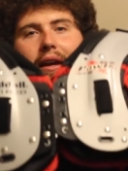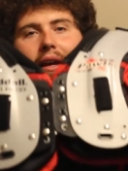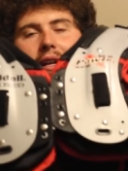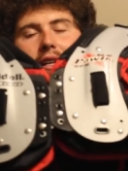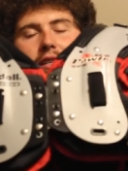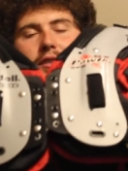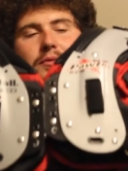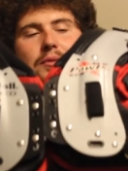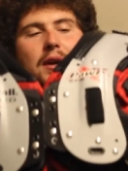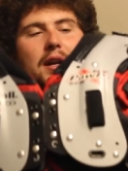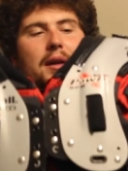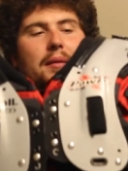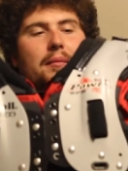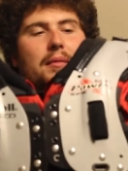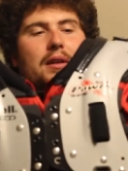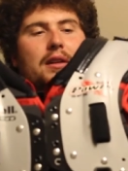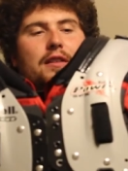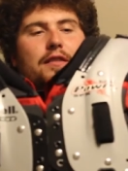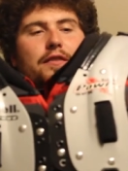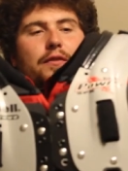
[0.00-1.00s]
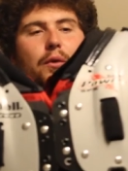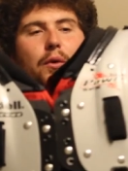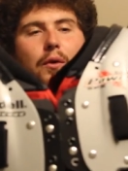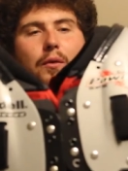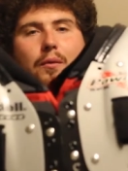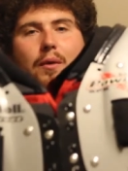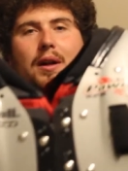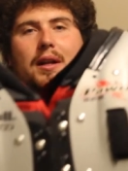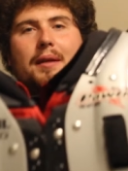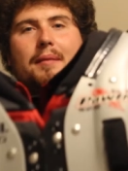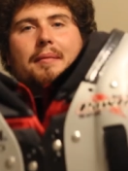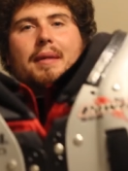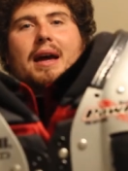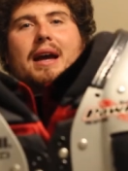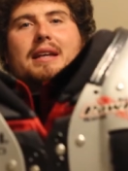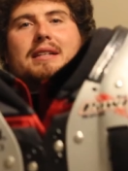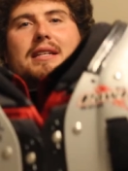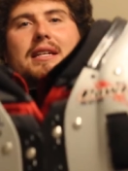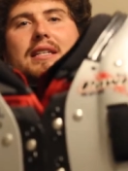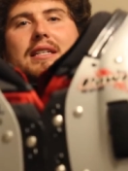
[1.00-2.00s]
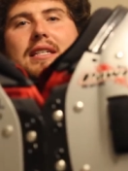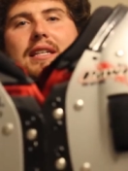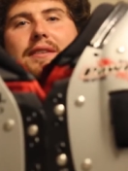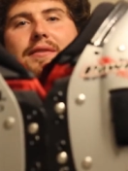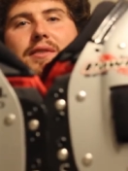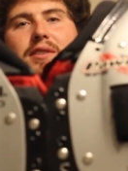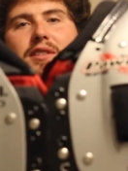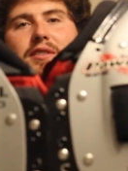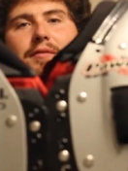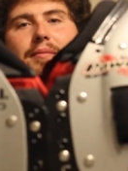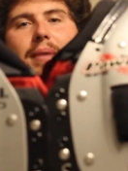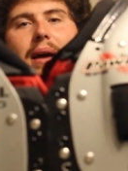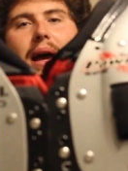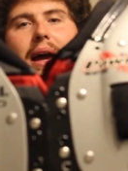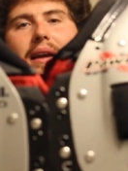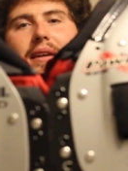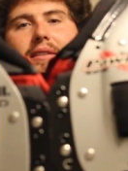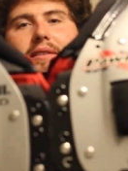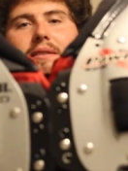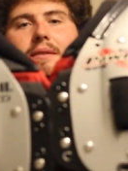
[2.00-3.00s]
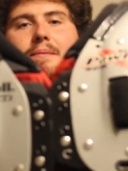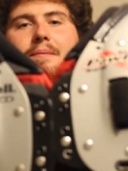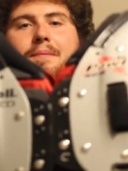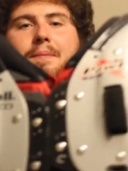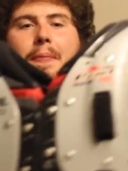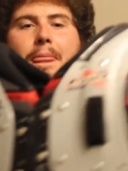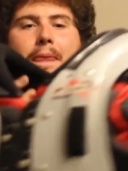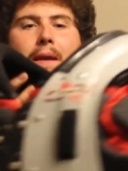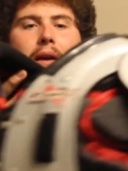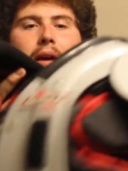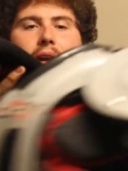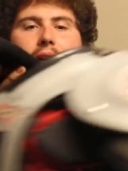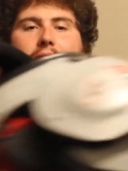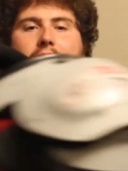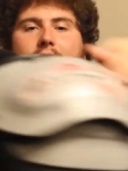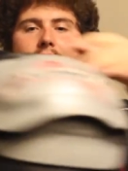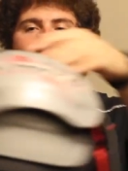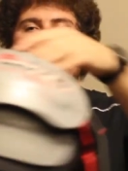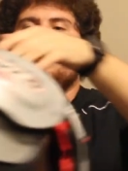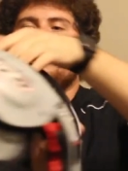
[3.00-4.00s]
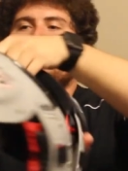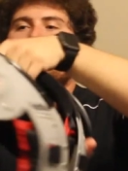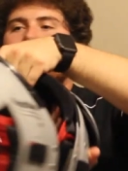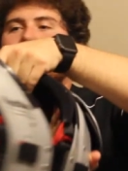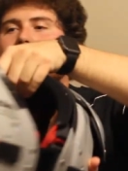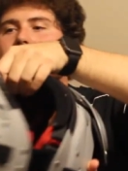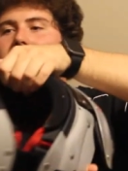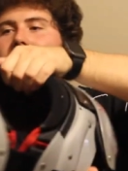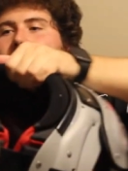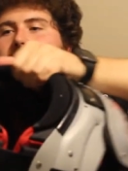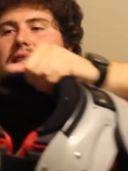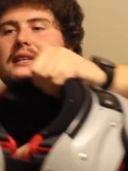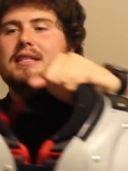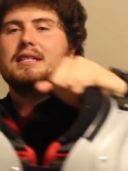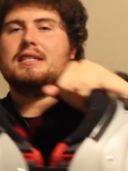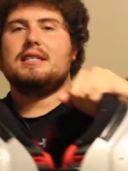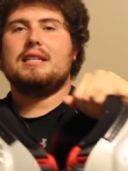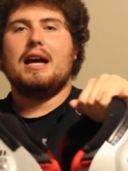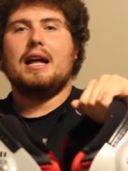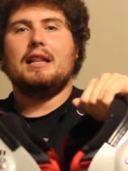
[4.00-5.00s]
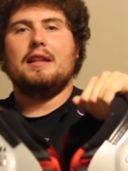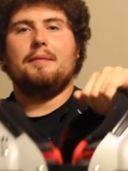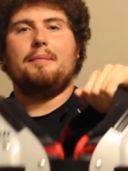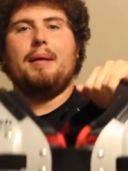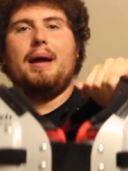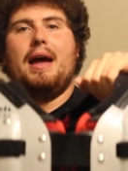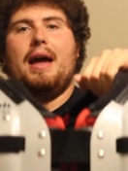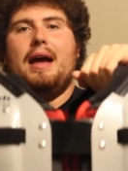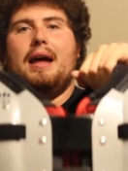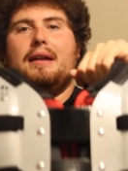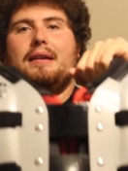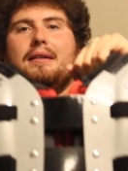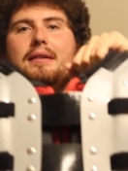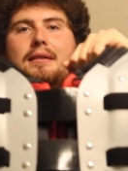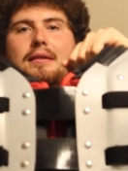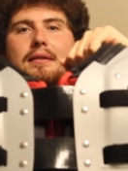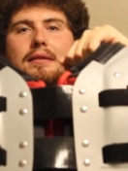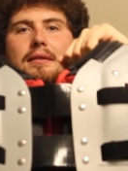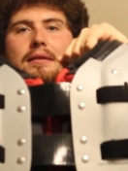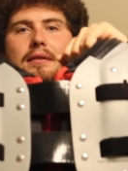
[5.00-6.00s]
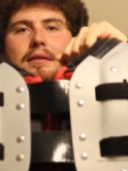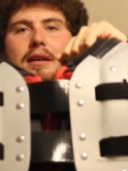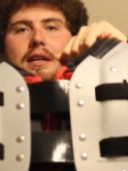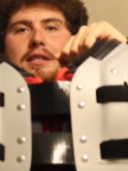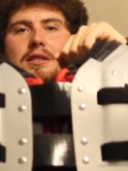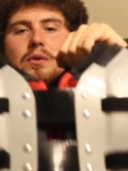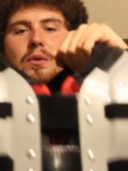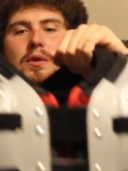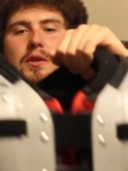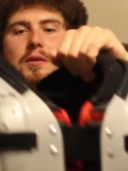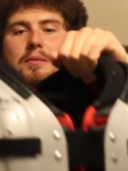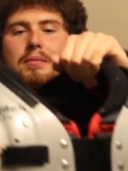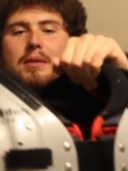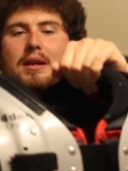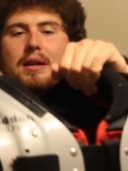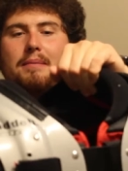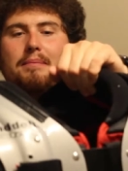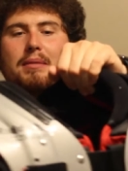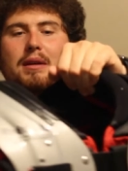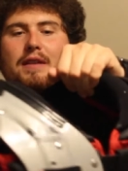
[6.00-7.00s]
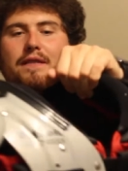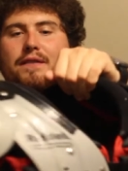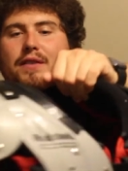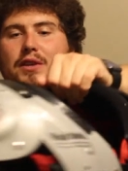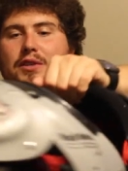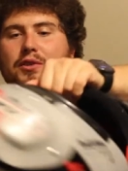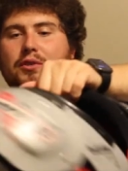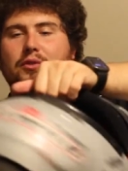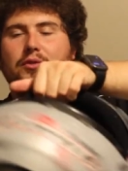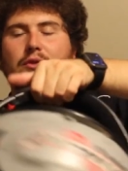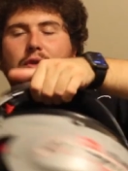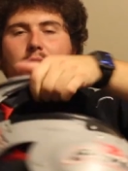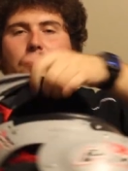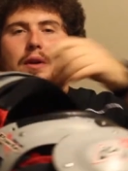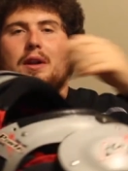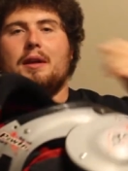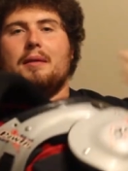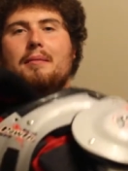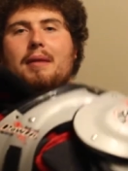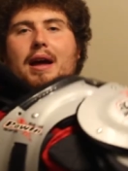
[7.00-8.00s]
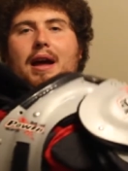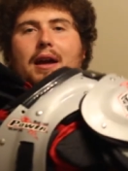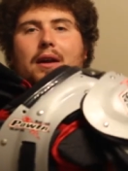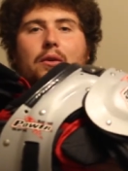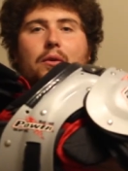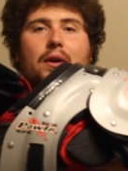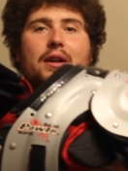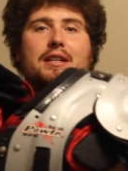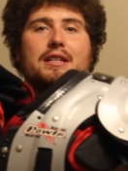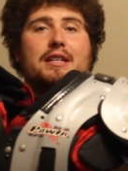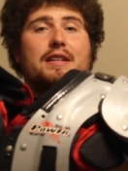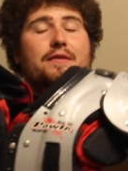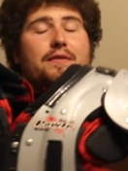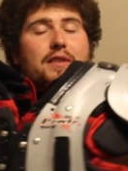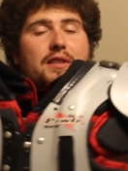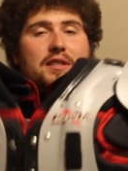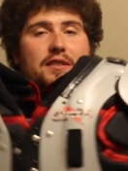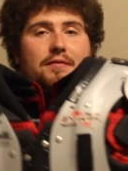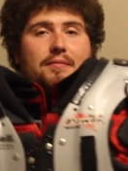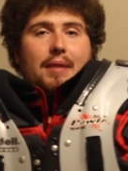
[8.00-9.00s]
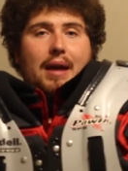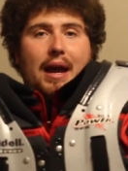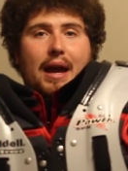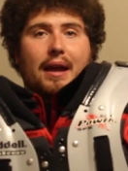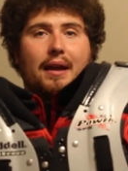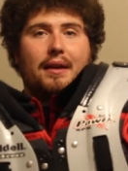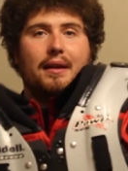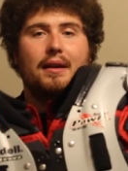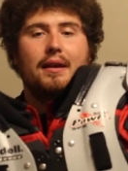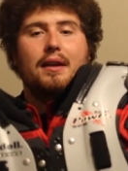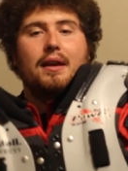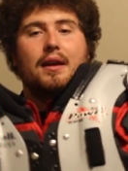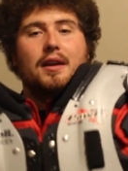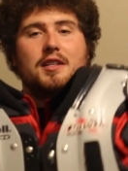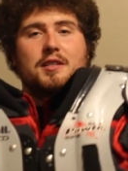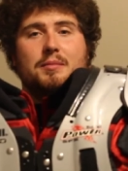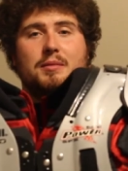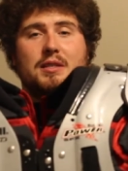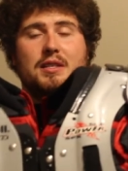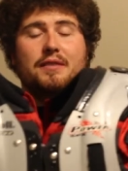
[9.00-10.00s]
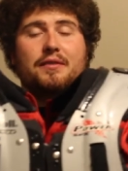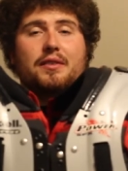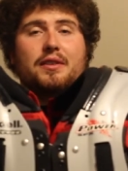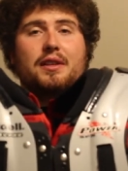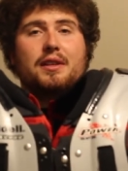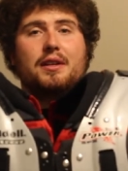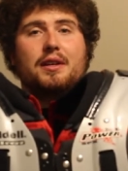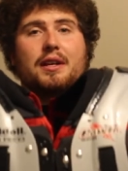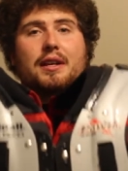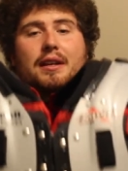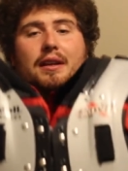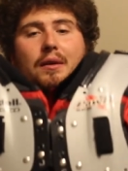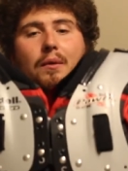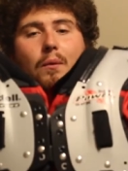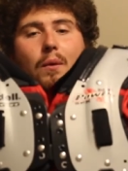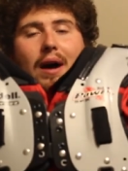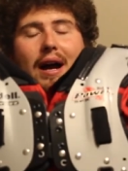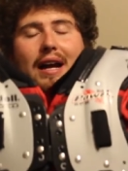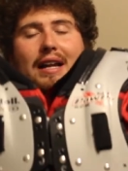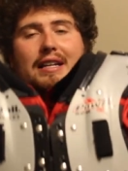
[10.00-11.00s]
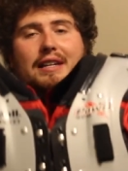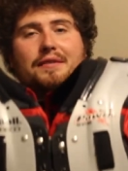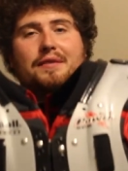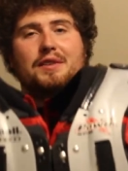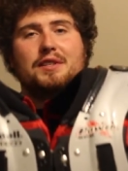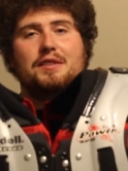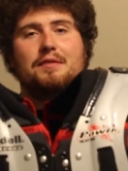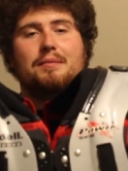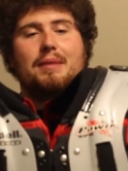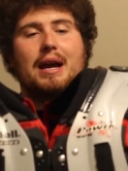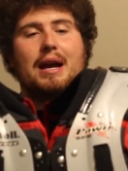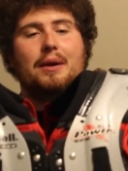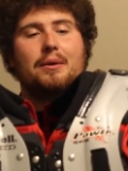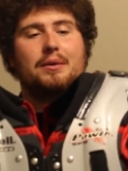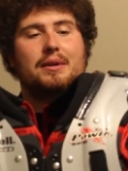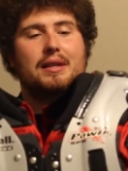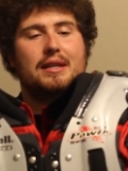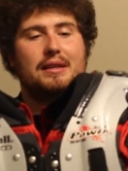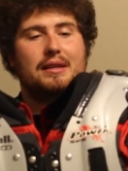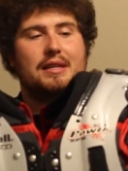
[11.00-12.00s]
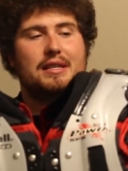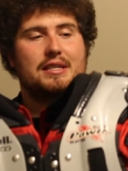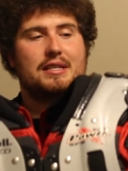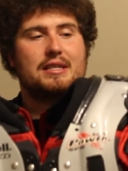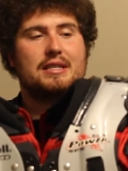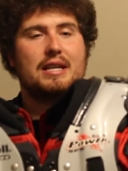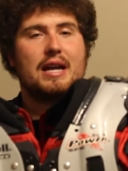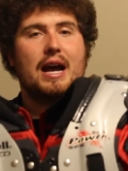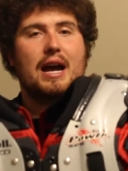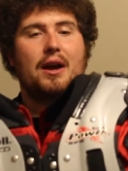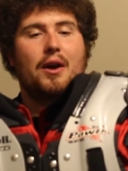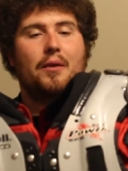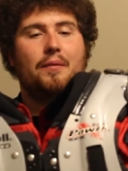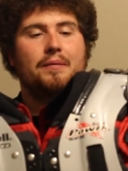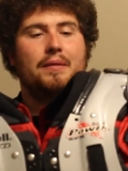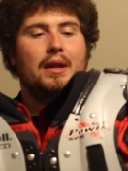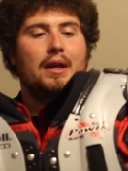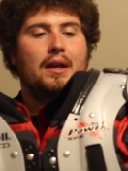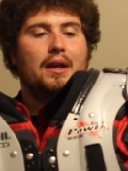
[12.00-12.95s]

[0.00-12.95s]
It is recommended for running backs and defensive backs. Now the reason that this style of pad is going to be beneficial to a running back or a defensive back, specifically looking at why a defensive back would need this style.